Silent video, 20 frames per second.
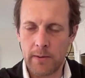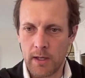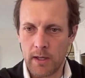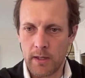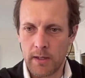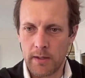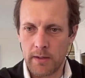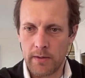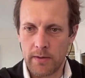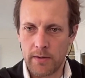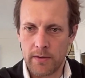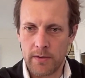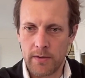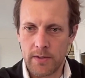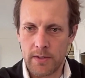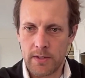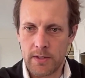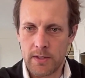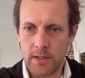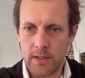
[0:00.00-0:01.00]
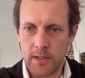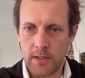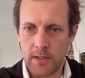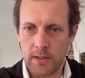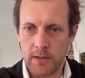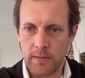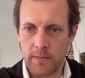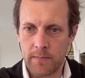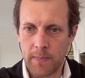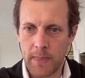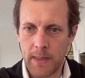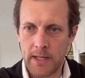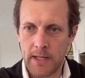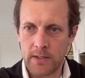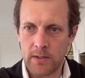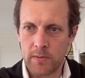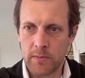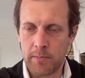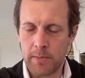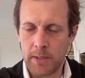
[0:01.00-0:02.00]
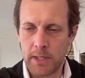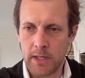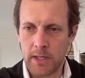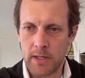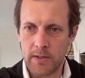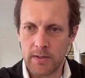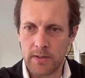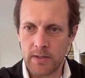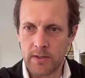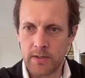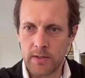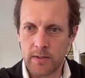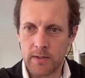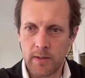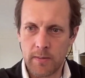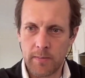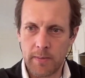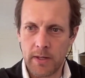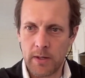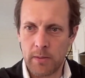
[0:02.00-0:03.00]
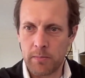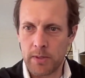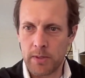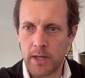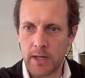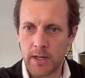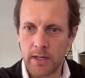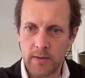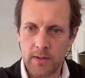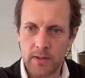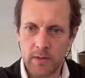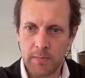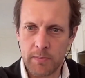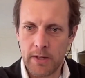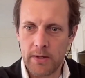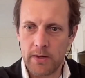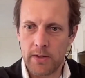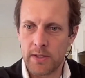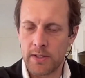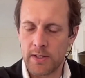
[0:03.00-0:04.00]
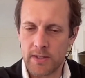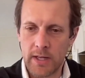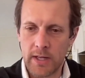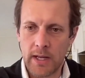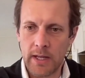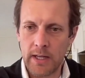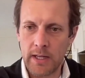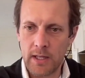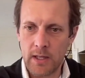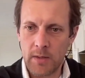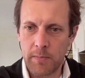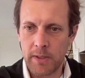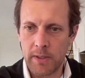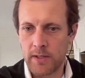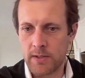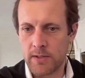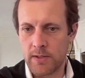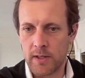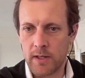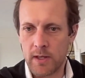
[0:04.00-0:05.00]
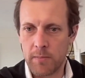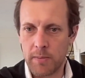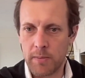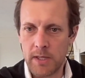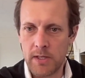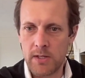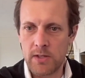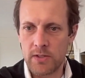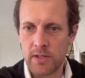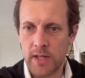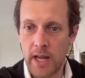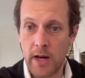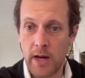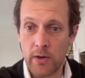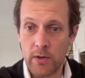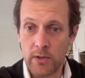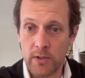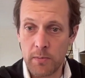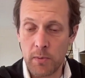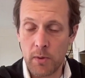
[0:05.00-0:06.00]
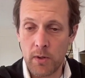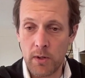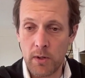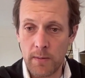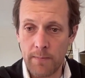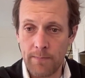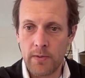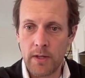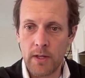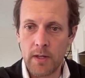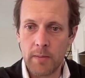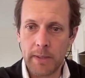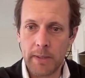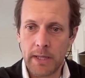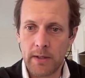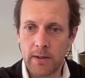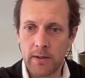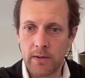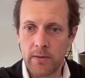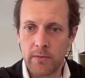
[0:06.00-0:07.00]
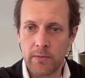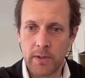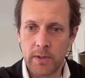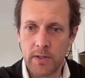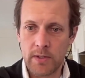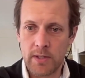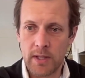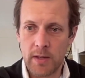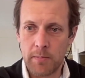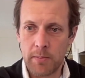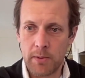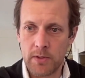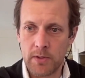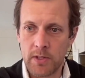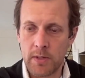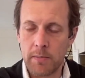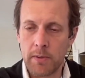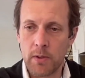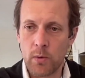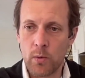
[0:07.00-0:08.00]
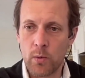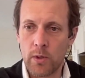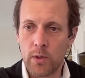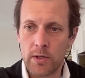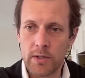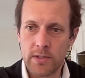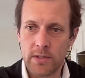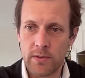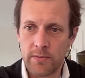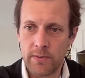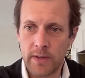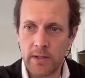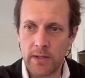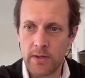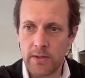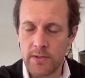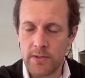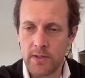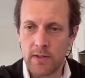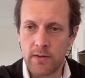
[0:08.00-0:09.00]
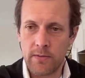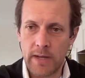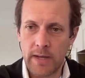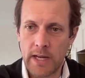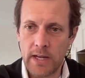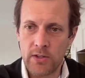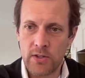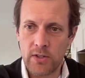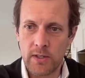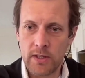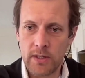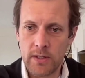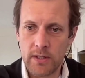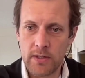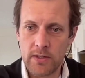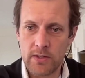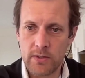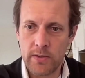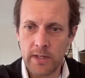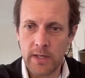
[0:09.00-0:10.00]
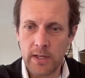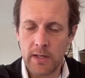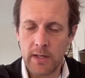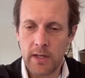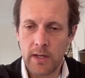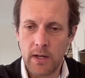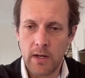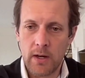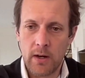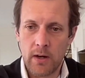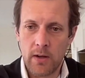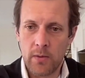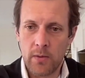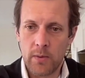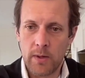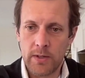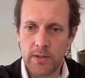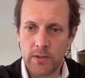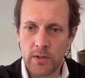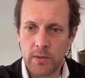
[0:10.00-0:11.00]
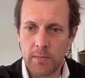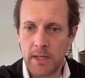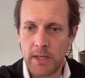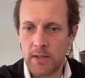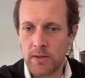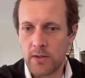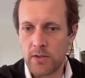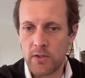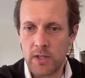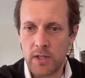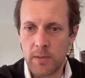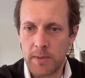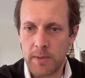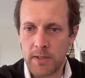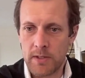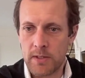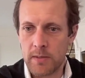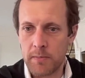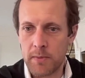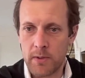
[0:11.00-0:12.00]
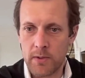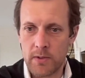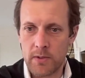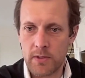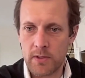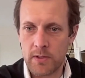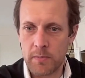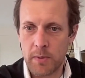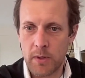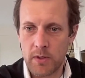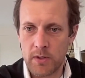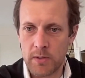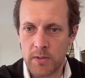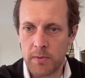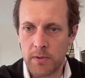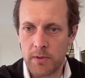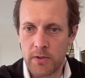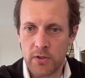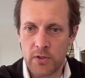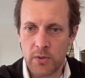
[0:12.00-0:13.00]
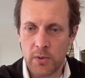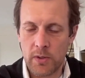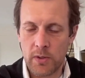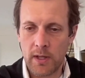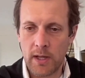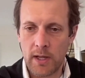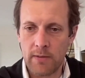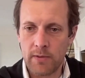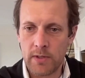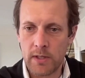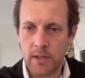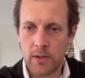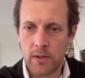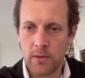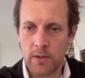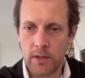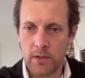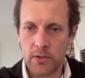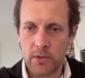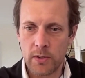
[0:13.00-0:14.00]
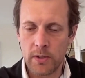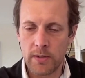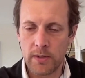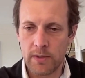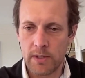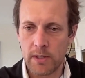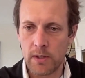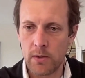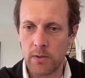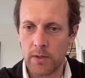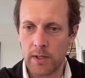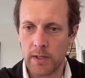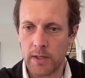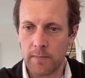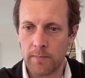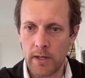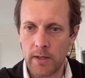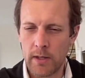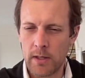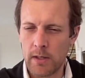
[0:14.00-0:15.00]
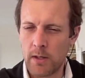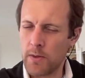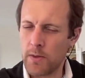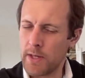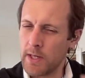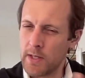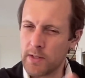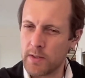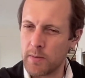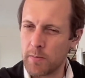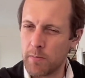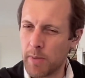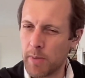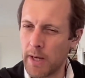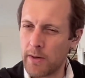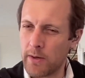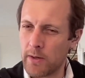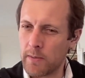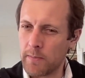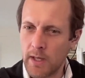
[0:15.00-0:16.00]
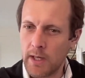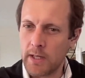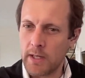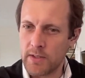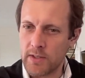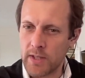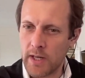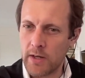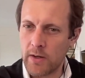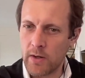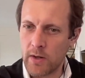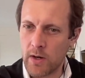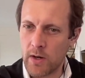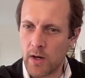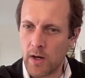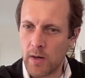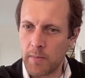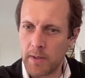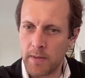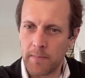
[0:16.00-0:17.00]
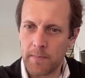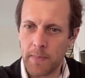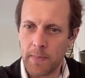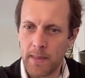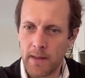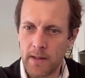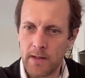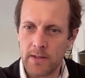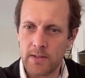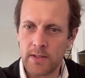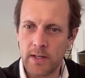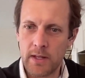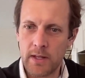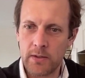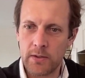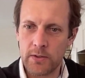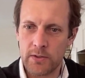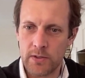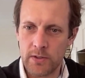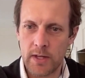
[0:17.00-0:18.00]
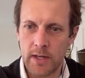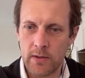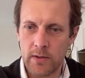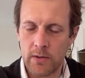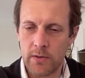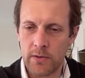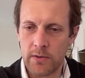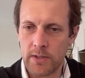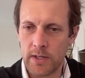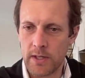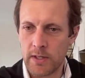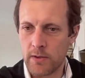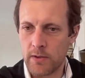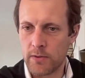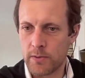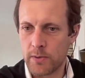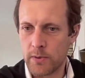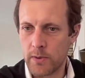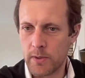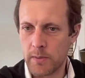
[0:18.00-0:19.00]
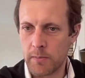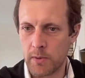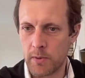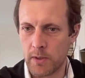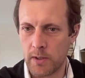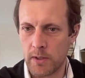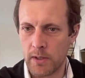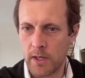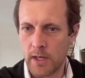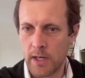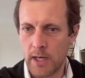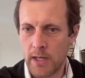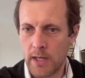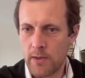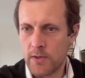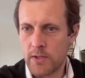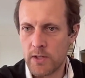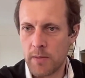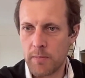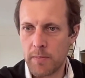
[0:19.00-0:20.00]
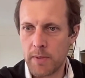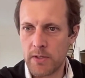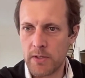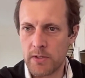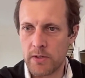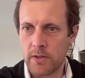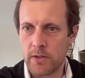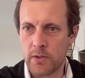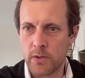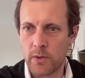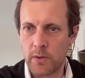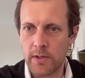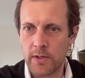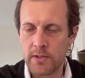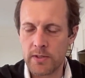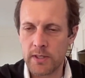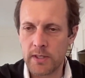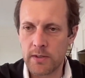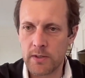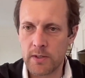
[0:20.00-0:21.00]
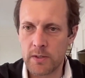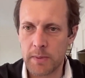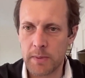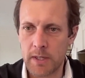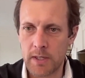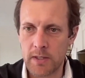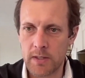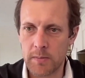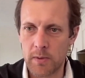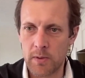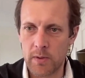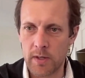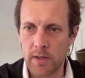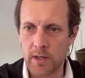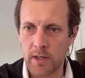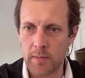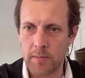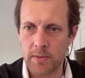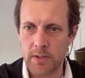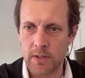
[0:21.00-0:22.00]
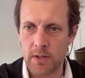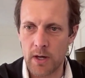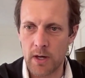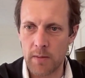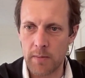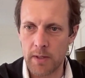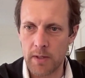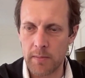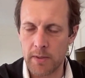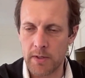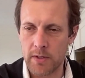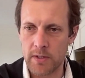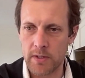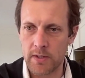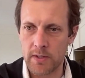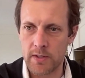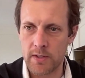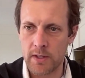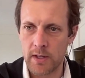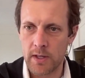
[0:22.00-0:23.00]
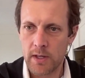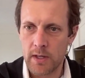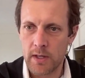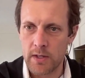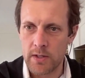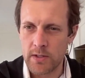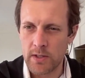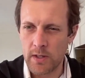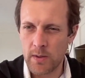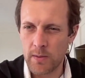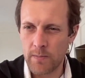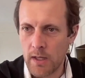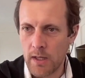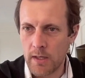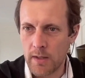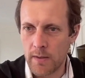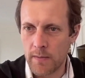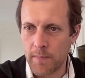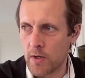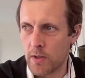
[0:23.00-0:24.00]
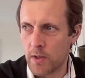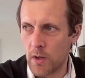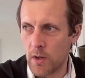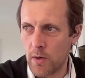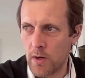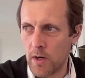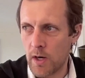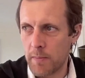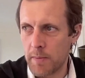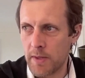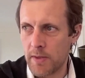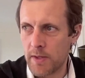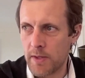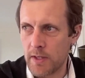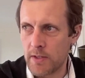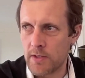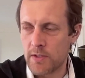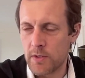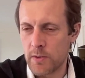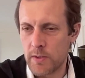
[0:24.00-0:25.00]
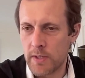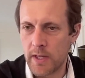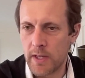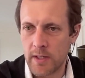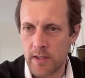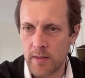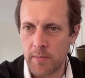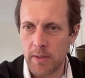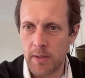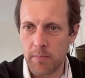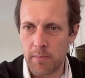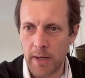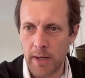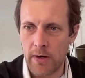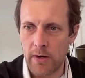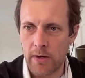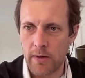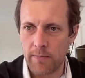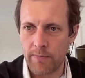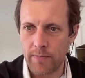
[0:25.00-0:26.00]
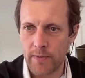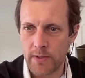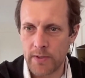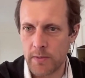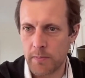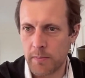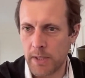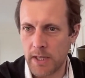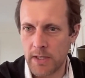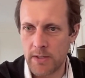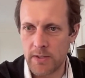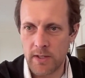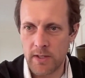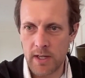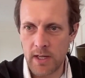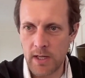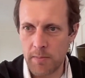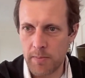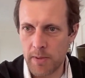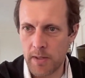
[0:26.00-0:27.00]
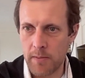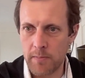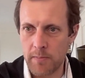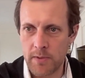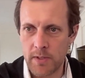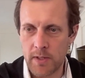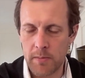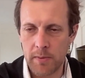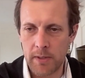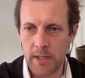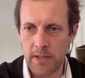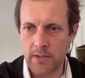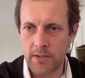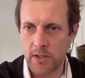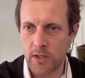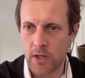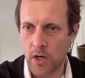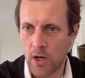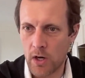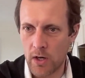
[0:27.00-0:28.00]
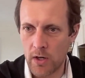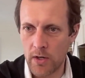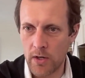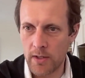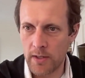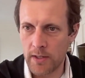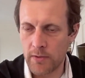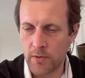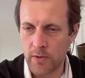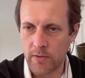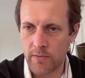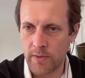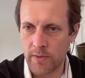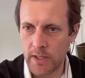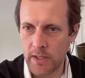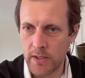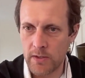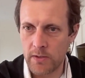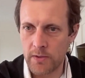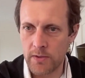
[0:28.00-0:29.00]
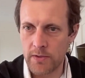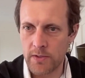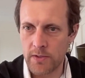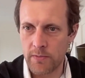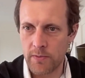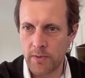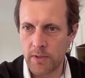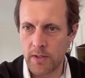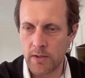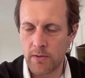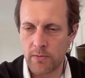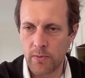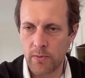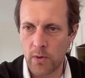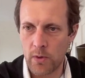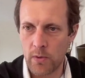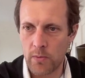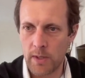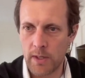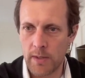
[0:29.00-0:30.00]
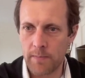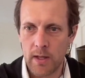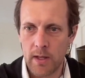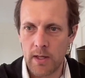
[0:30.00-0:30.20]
And, that's because it's a better product that's better designed because the company just cares more. Think about, for example, some of the worst offenders in the fashion industry are the ones who make the cheapest and most disposable and short-lived clothing. The clothing isn't better and it's higher carbon and it cycle through it more. And those companies are notoriously irresponsible when it comes to carbon emissions. So, low carbon things do tend to be better. This applies to heat pumps. It applies to electric vehicles, if you can afford one.